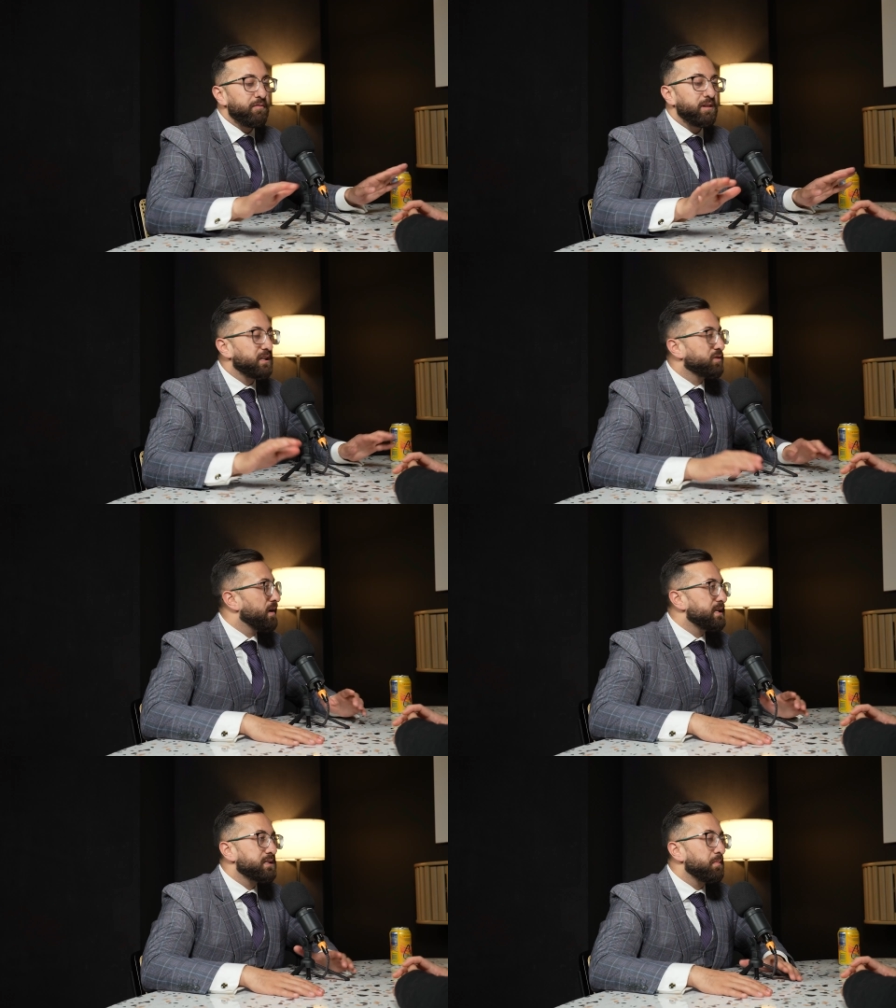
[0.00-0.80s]
Everything's
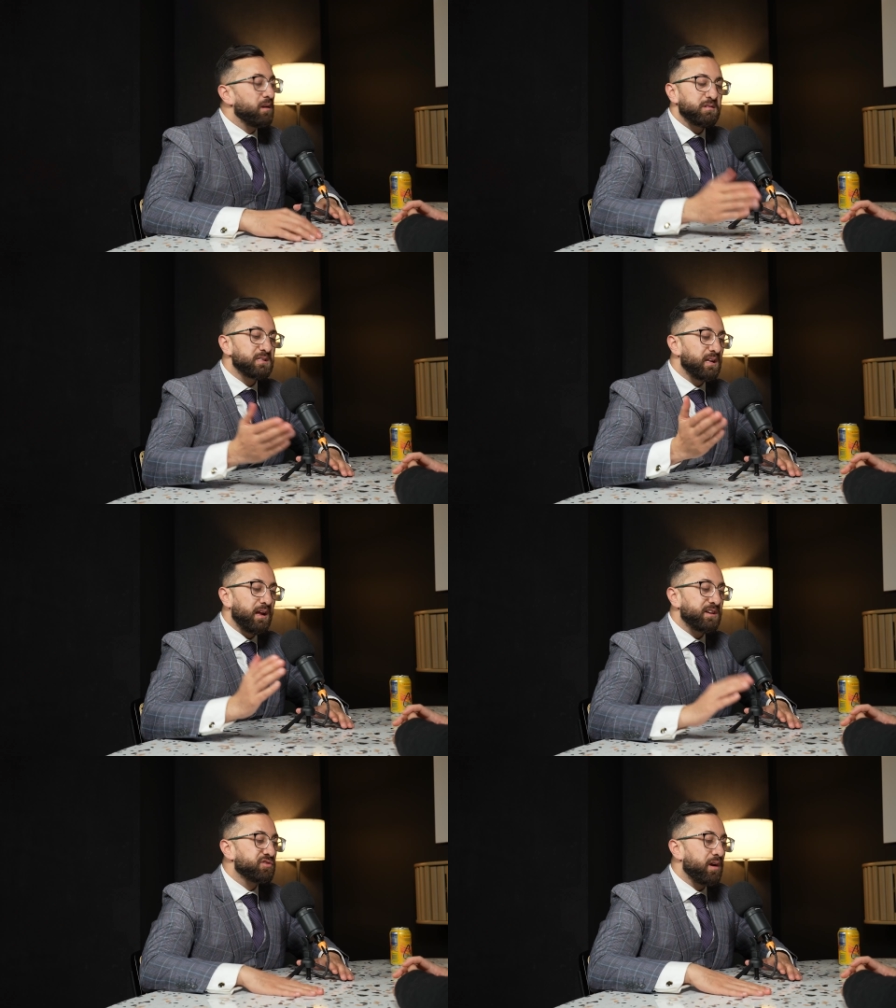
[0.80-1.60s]
really similar, honestly. Yeah.
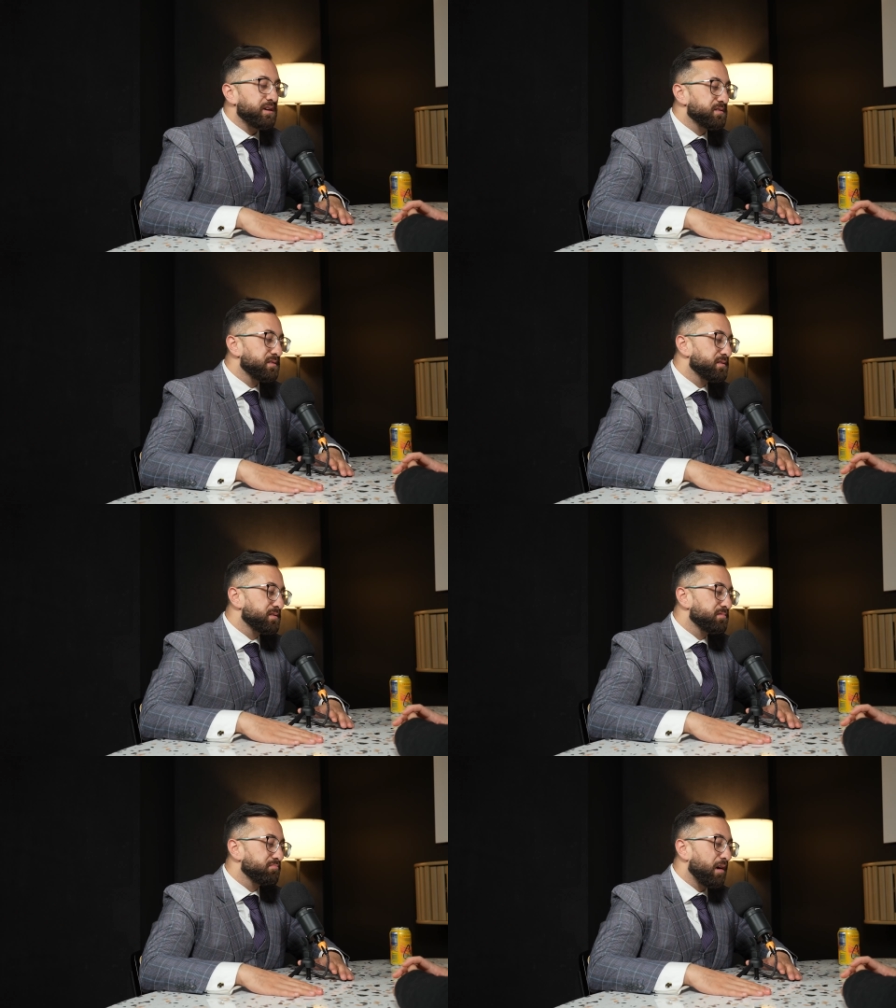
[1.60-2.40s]
Like
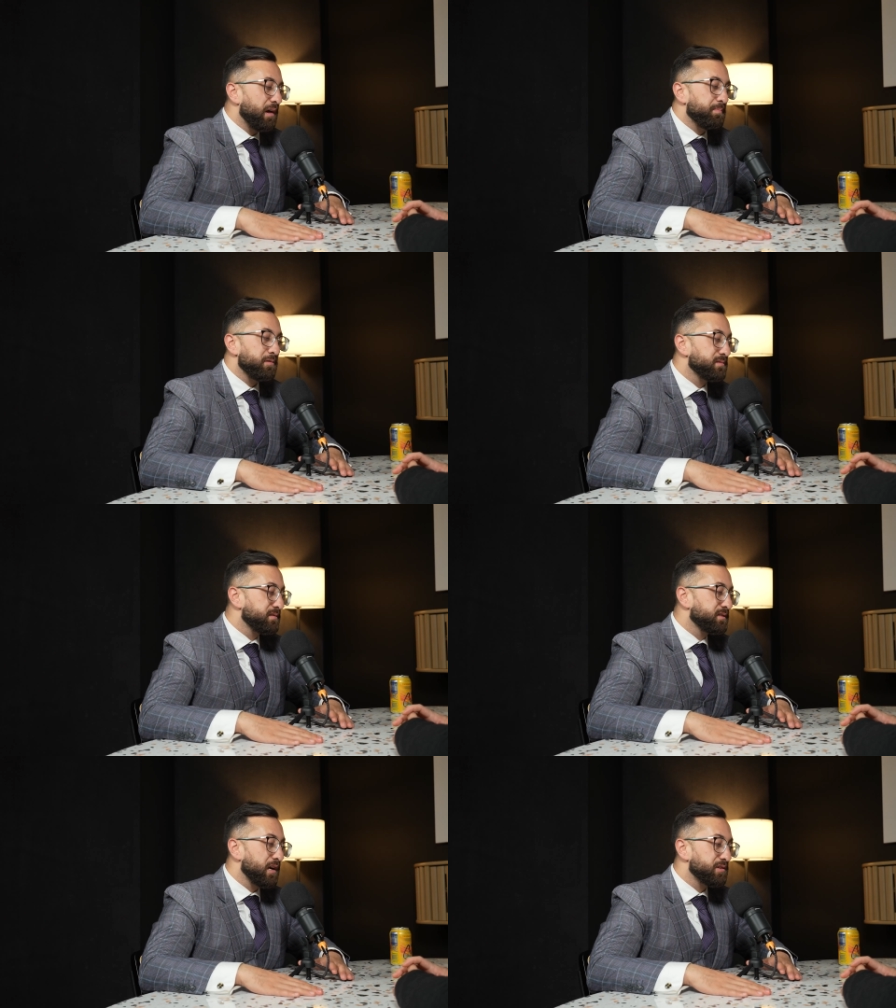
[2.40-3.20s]
extractions, I
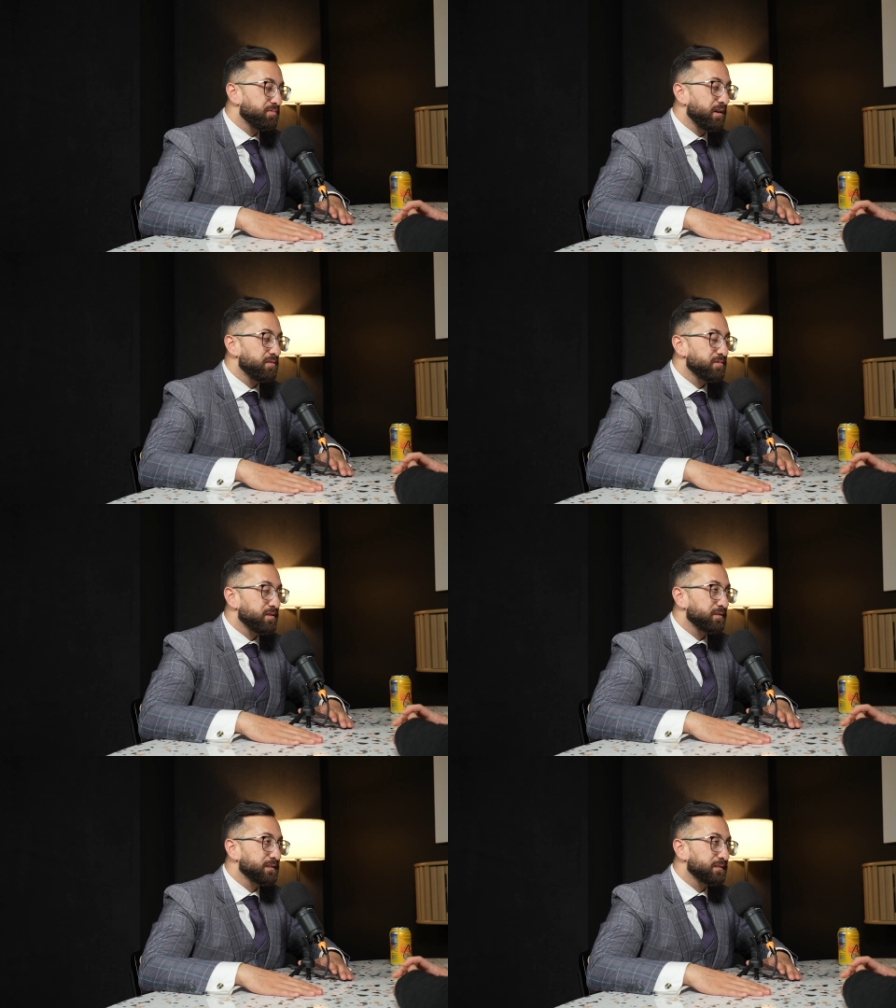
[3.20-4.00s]
personally charge three hundred
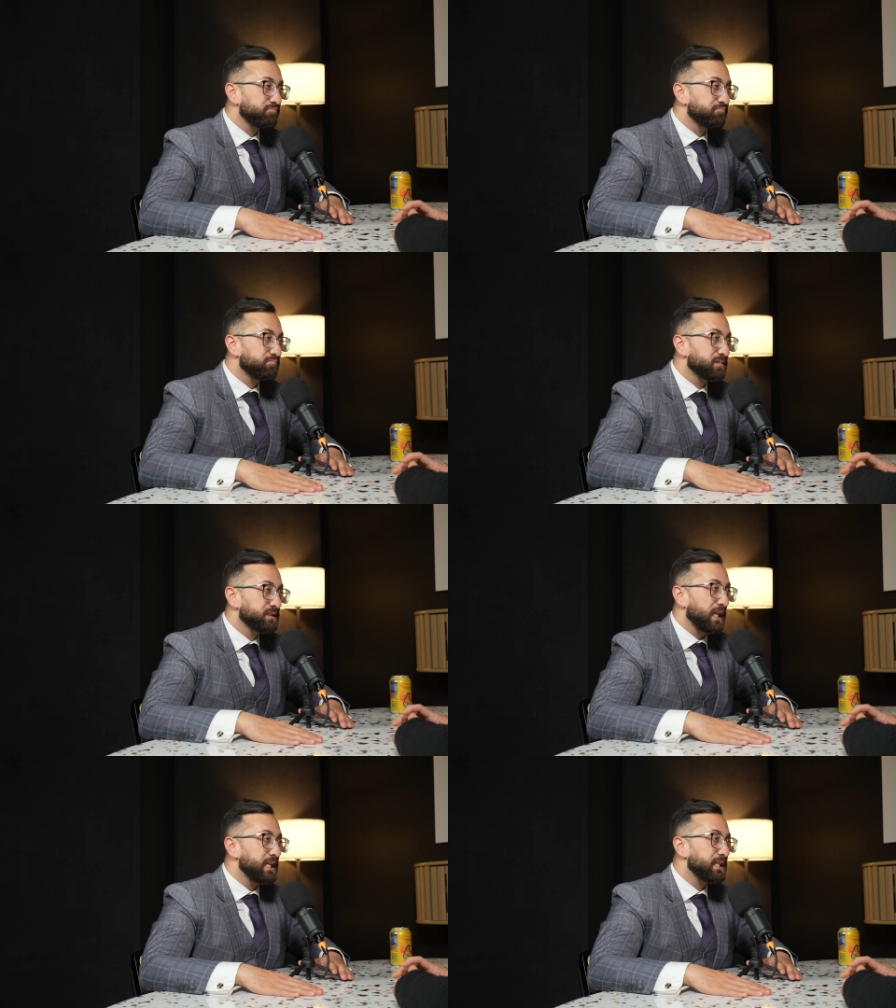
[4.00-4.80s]
dollars
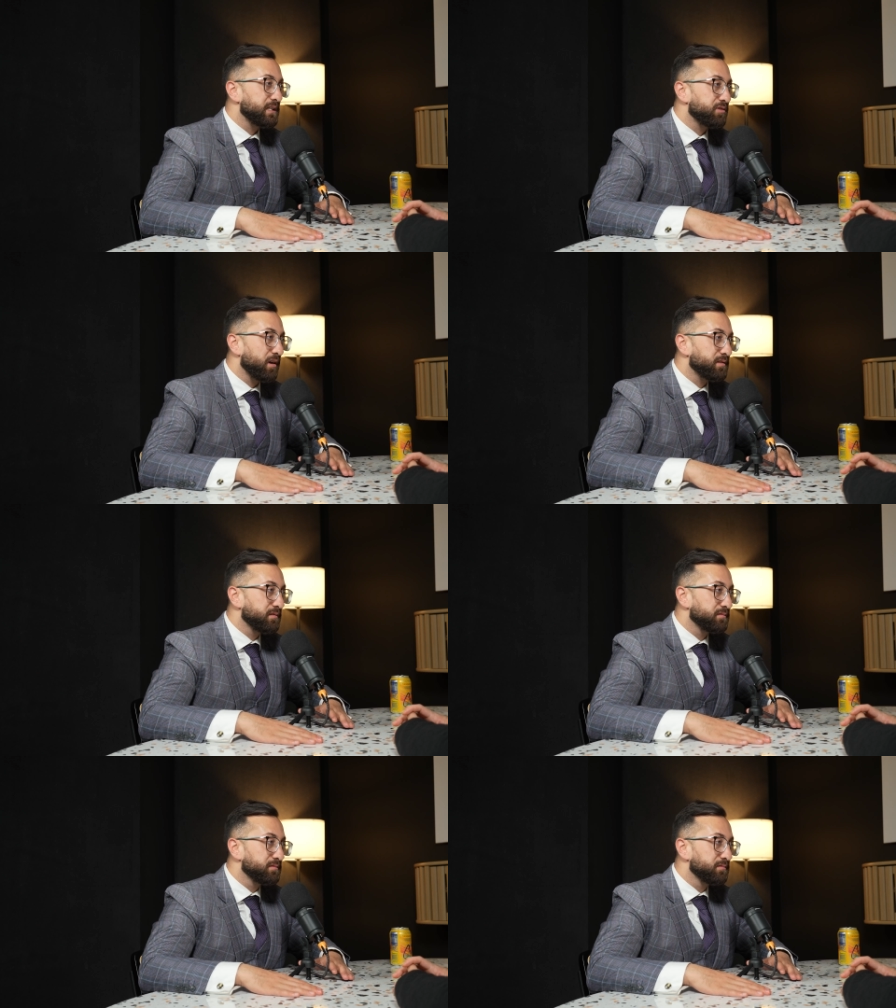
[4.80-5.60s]
standard extraction.